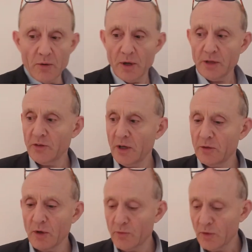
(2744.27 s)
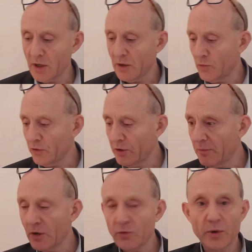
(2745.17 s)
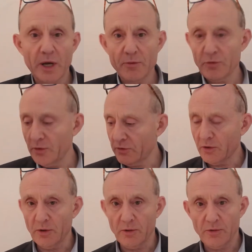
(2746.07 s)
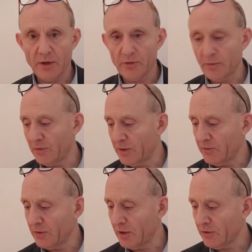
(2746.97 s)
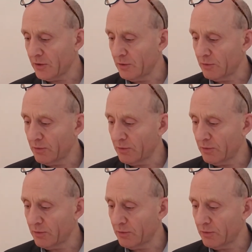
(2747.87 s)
Well, let's say it wasn't about when I was at schools, that was about 50 years ago.